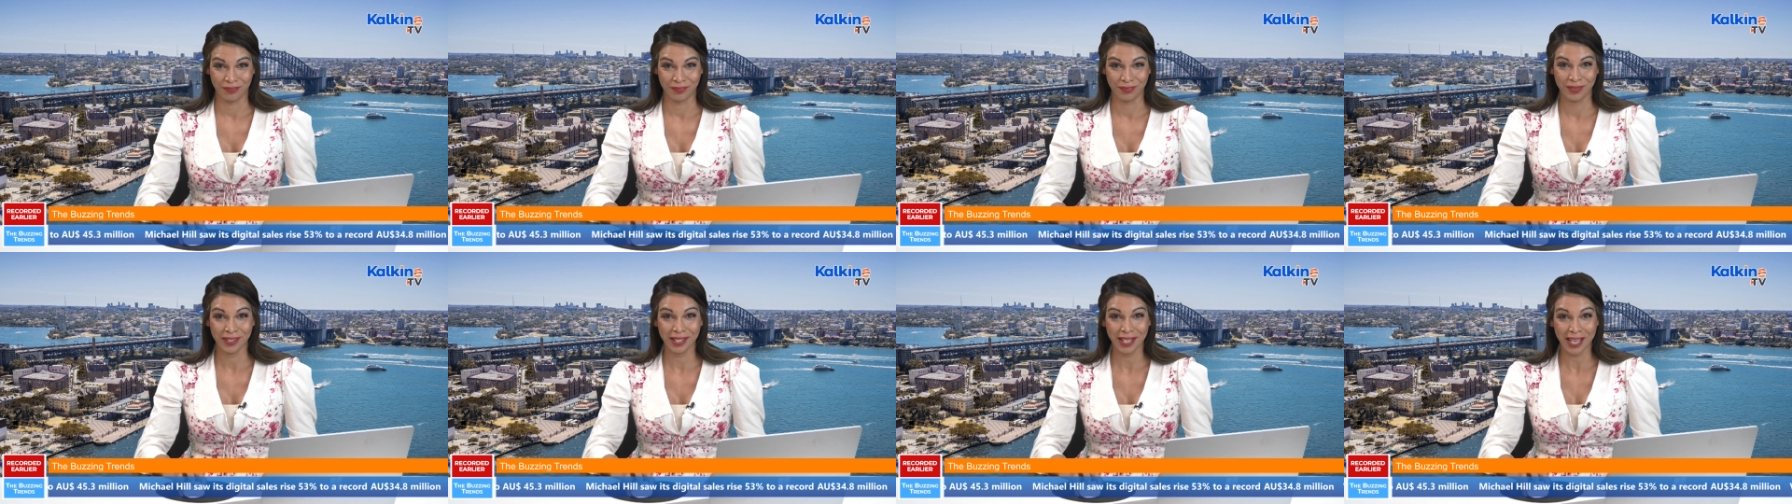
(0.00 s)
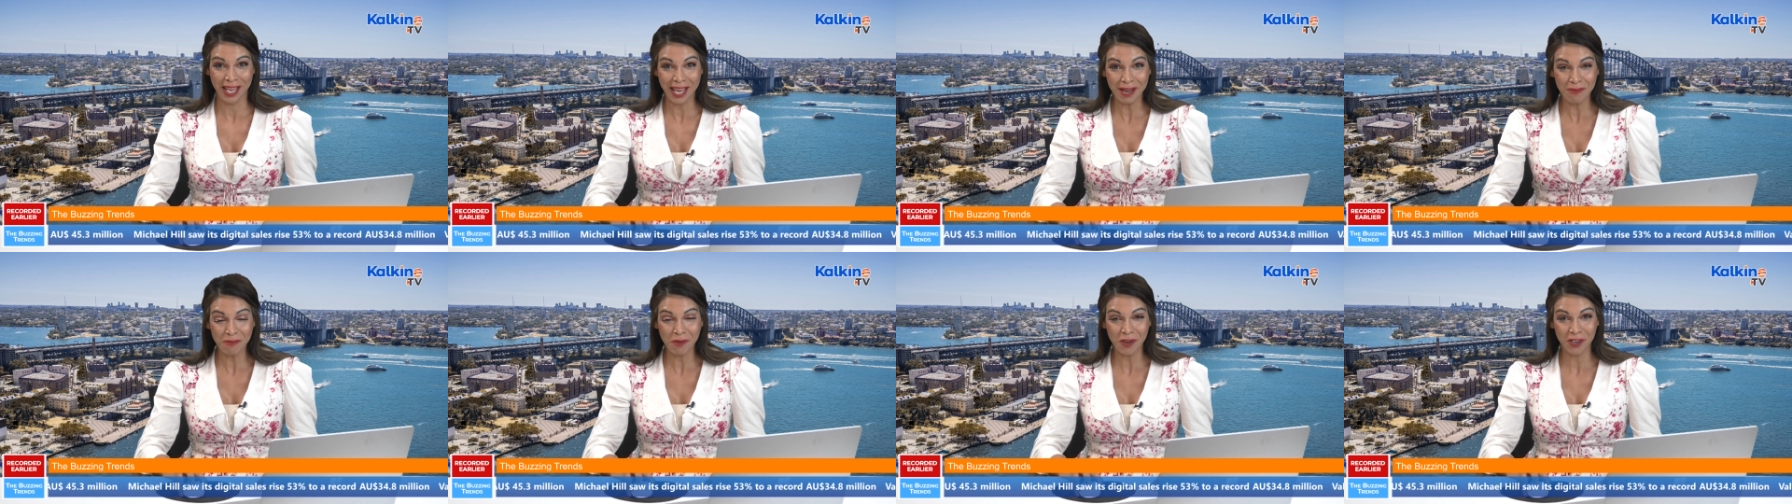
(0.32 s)

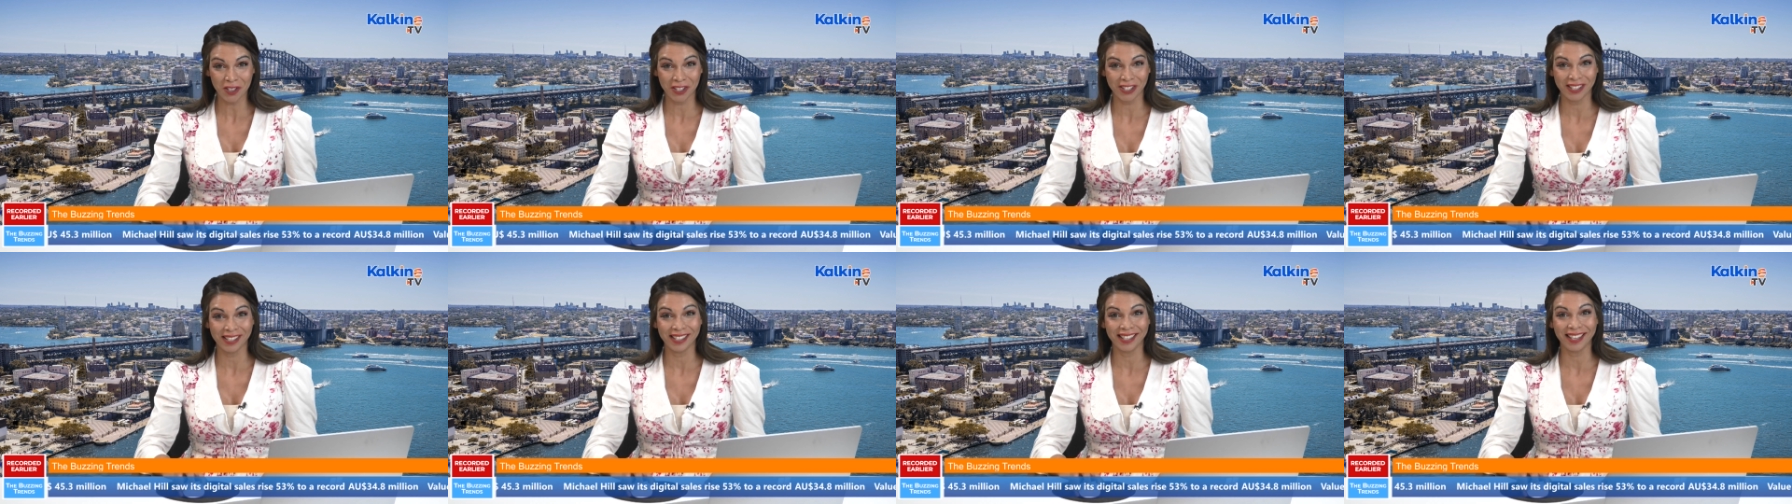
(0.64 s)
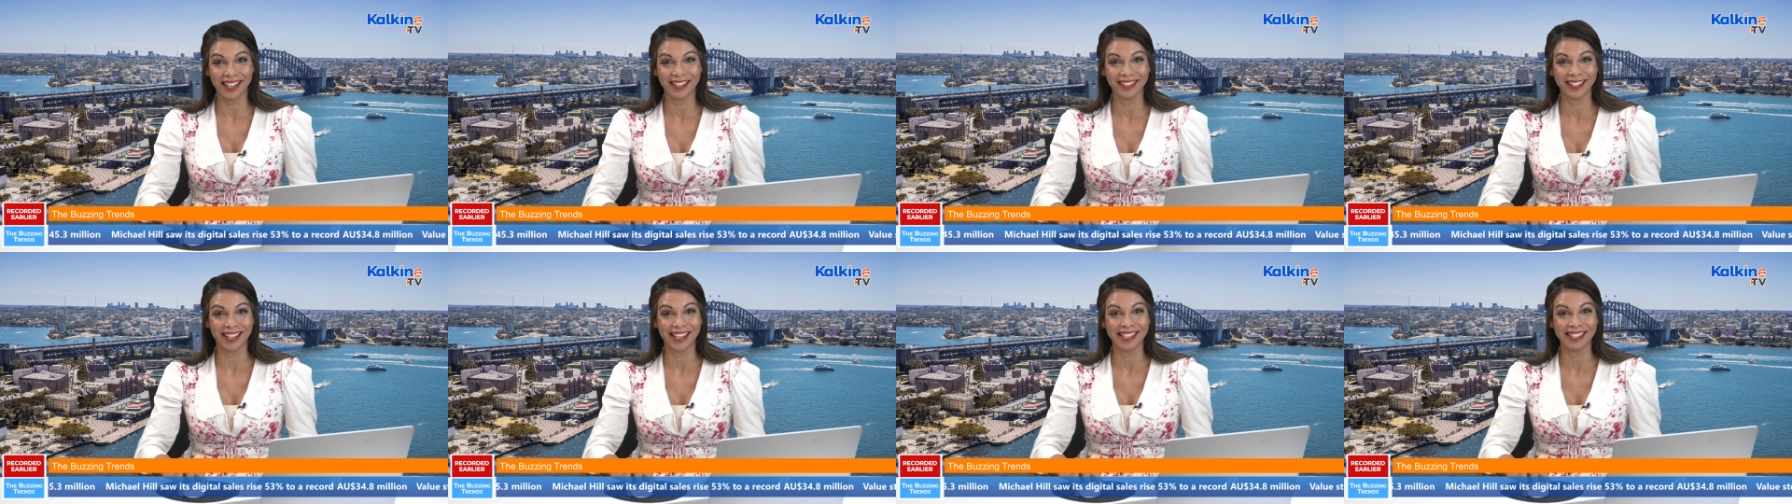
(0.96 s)
Keep watching
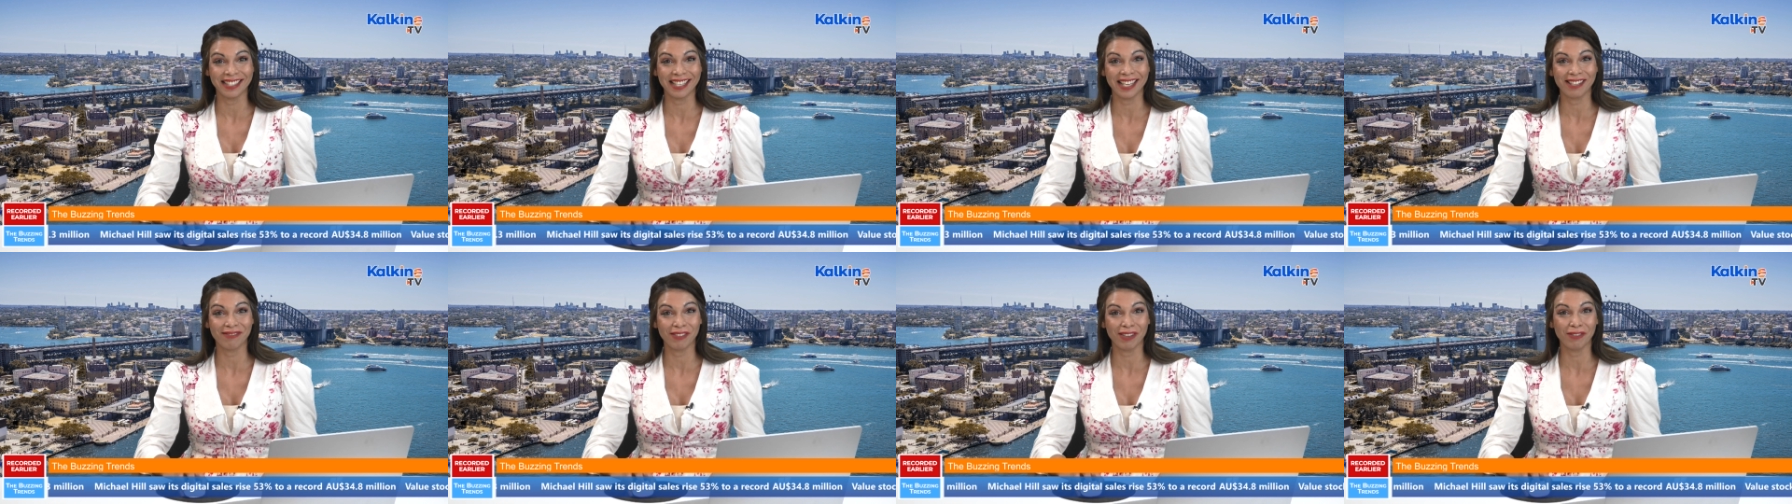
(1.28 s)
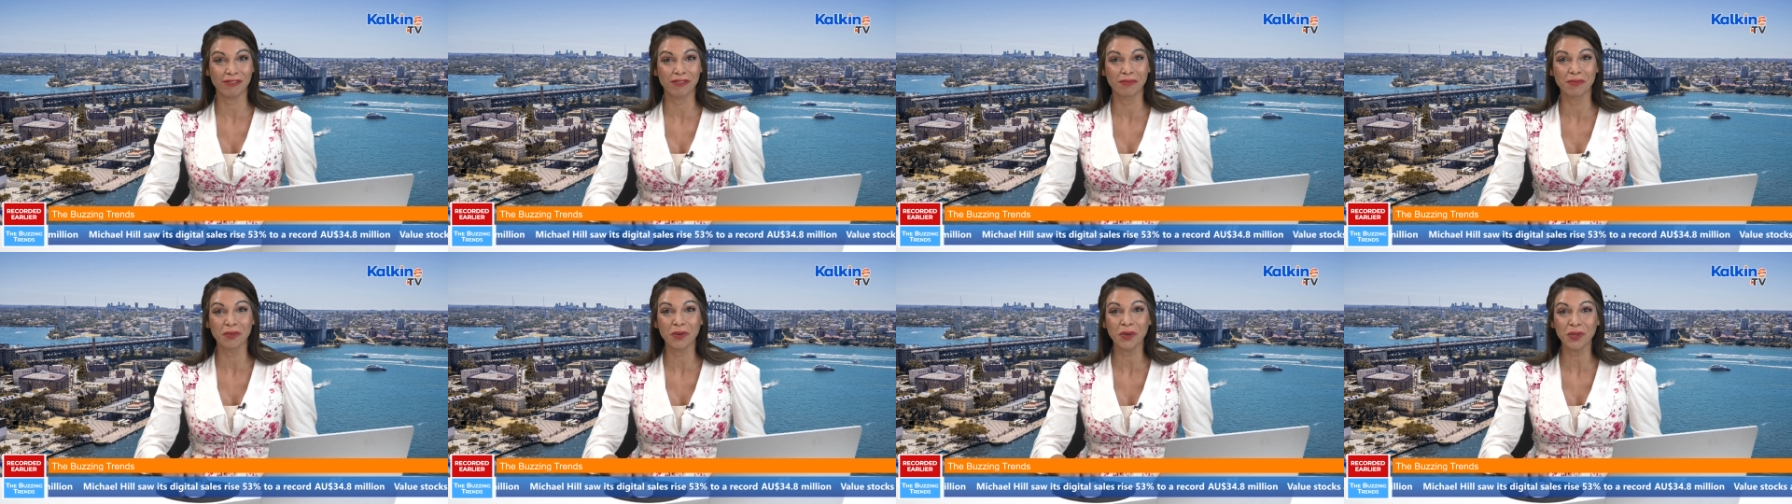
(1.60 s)
Kalkine TV
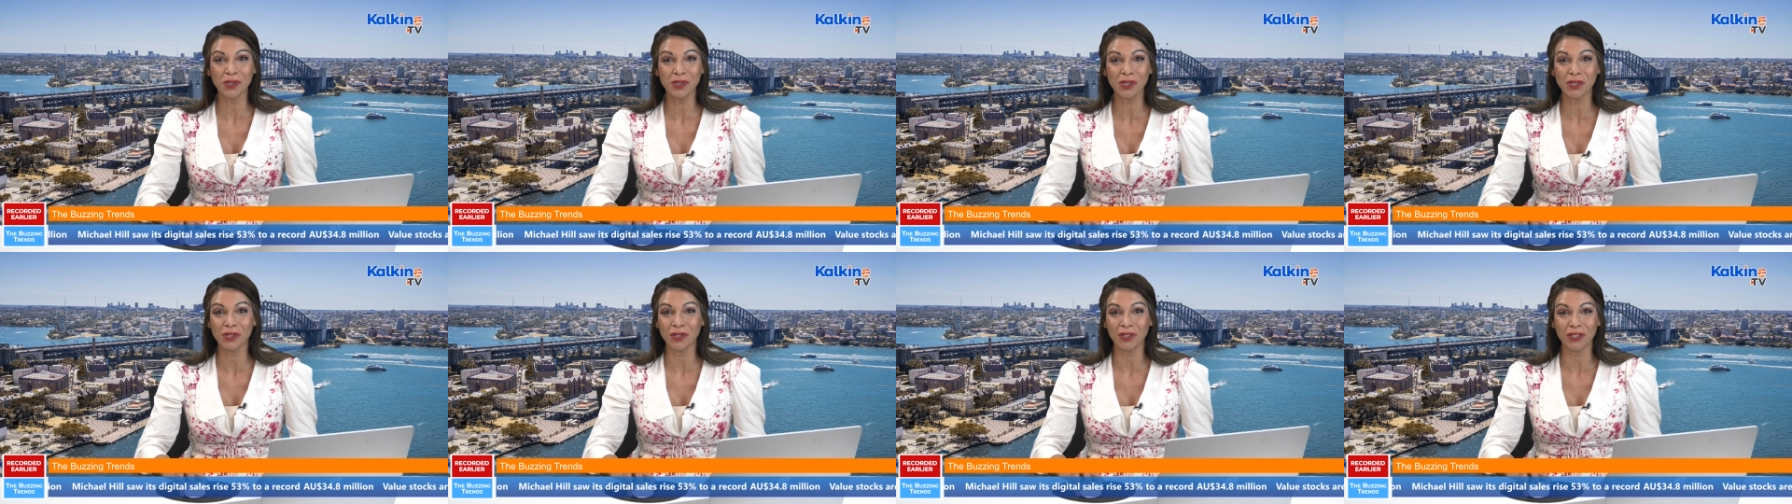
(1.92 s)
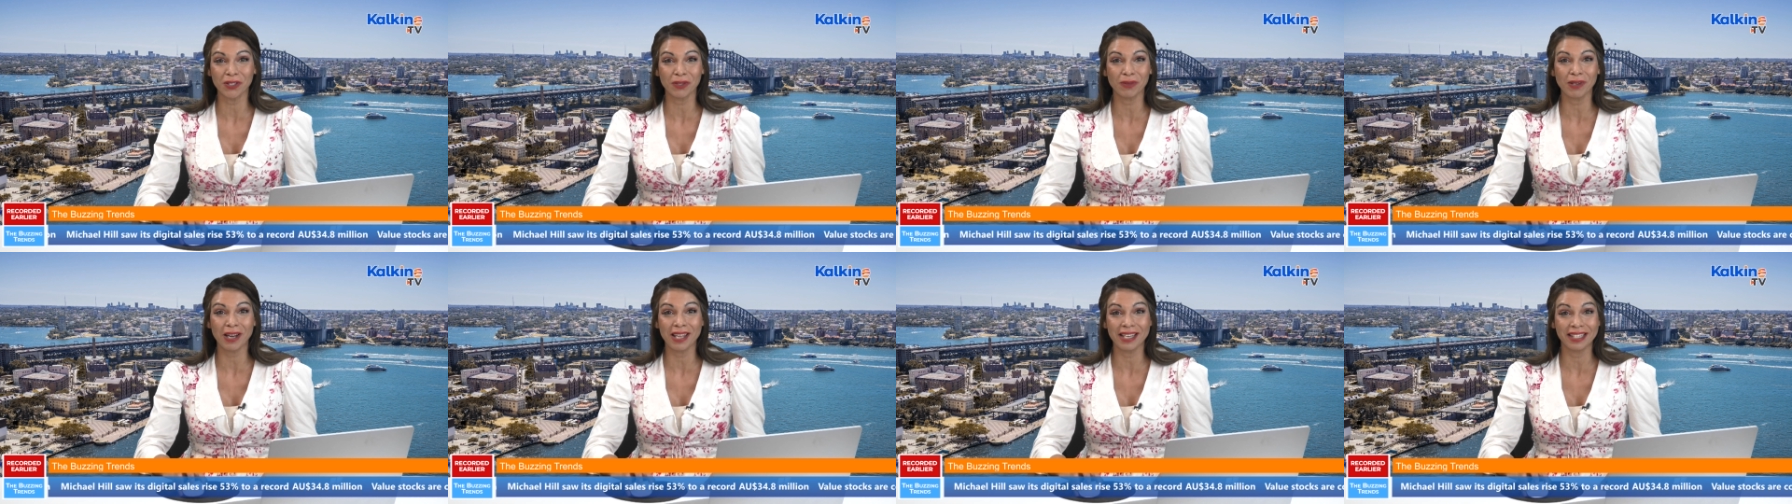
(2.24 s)
for more
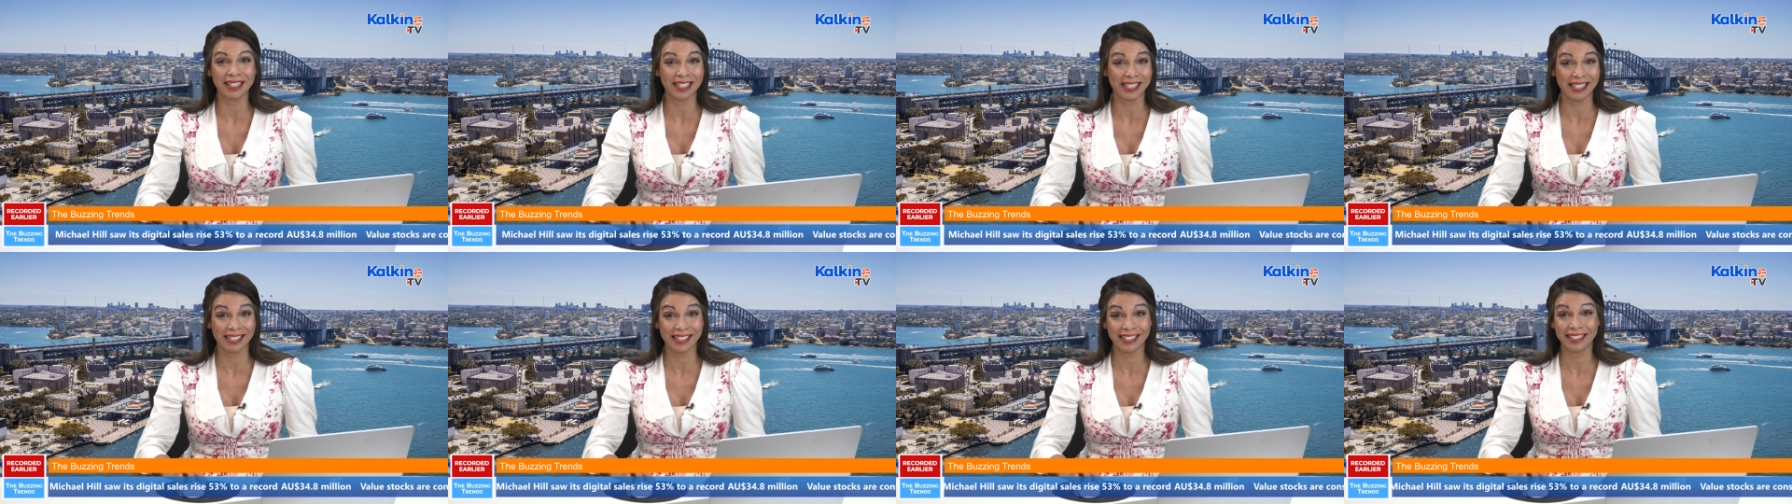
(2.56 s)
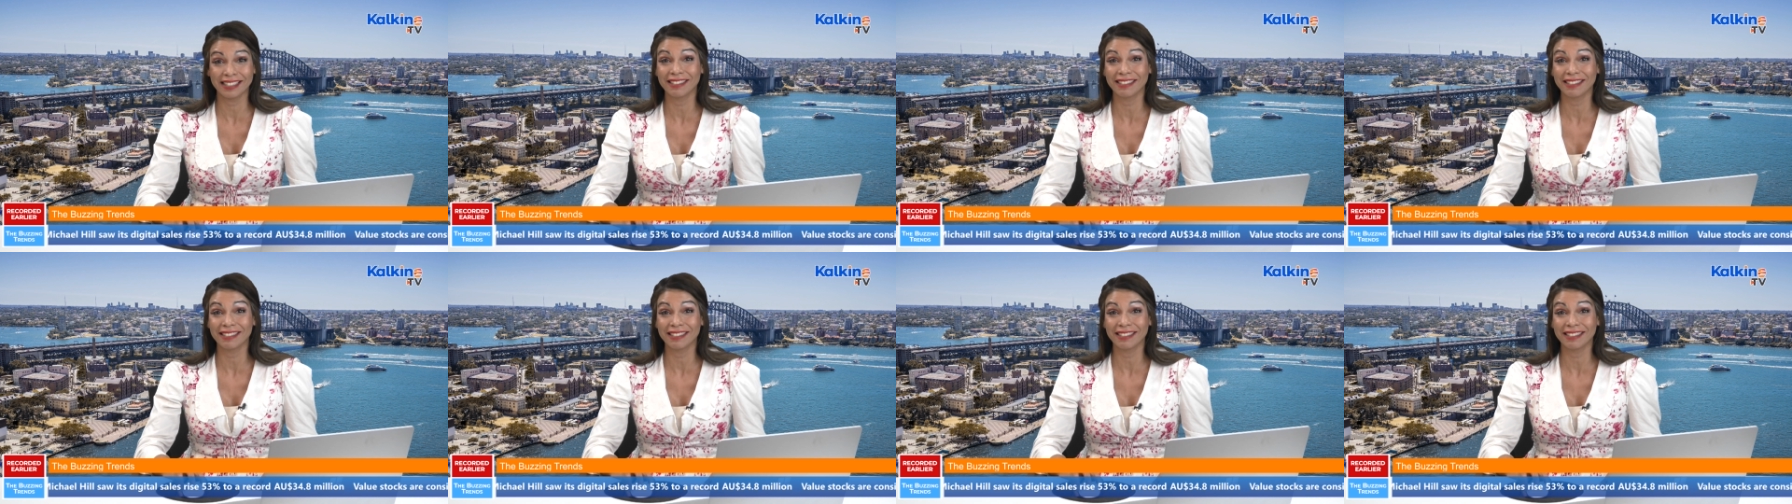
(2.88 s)
stocks related